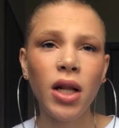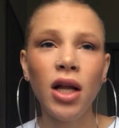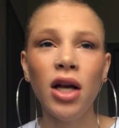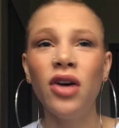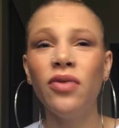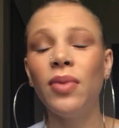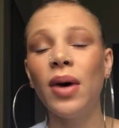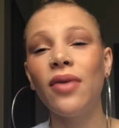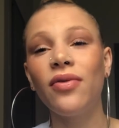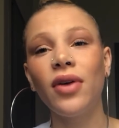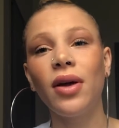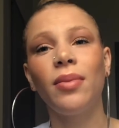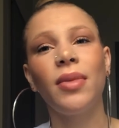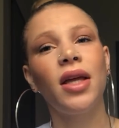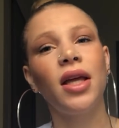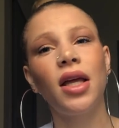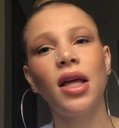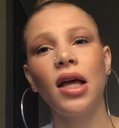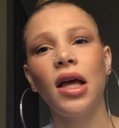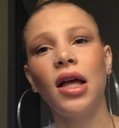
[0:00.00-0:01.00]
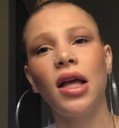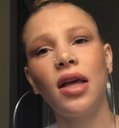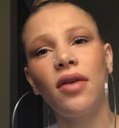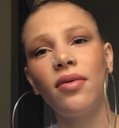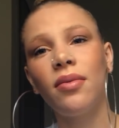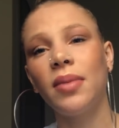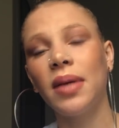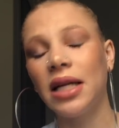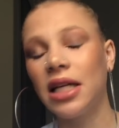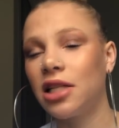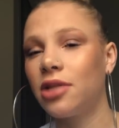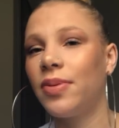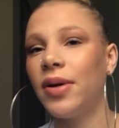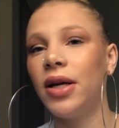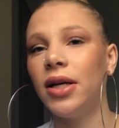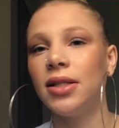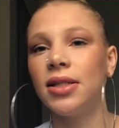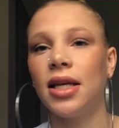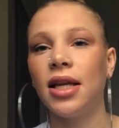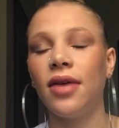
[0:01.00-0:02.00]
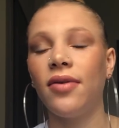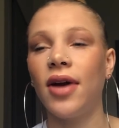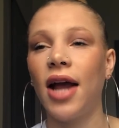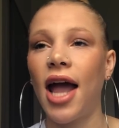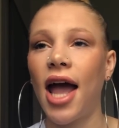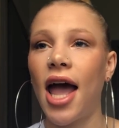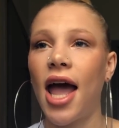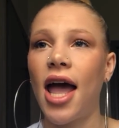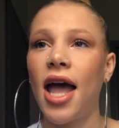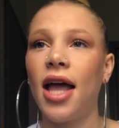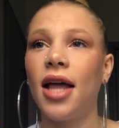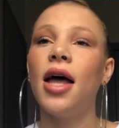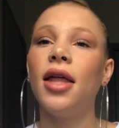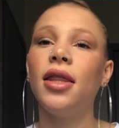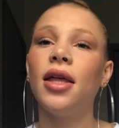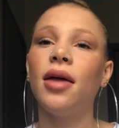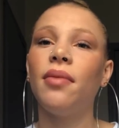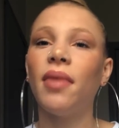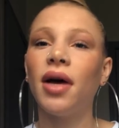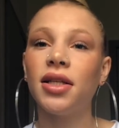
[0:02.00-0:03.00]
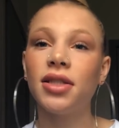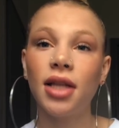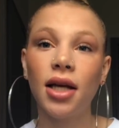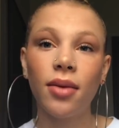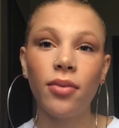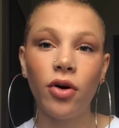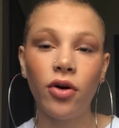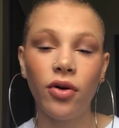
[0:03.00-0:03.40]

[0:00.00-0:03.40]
of my family, give them an experience they never had. And then my second